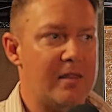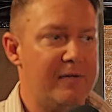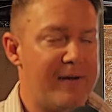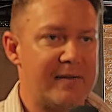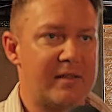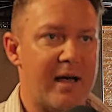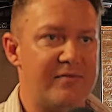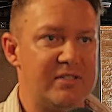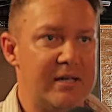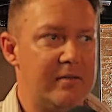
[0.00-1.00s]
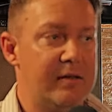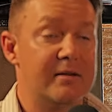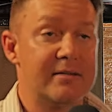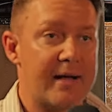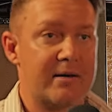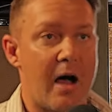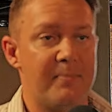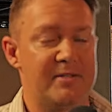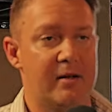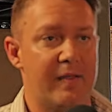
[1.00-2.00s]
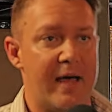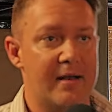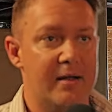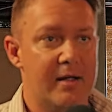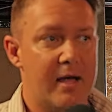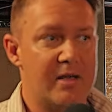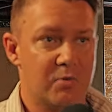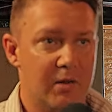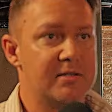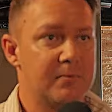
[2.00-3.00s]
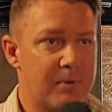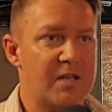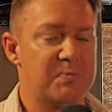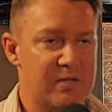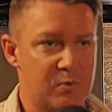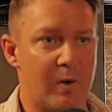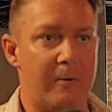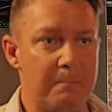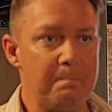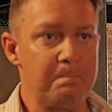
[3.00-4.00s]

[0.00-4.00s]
And the fact that I've seen the exact opposite of that has really surprised me as well.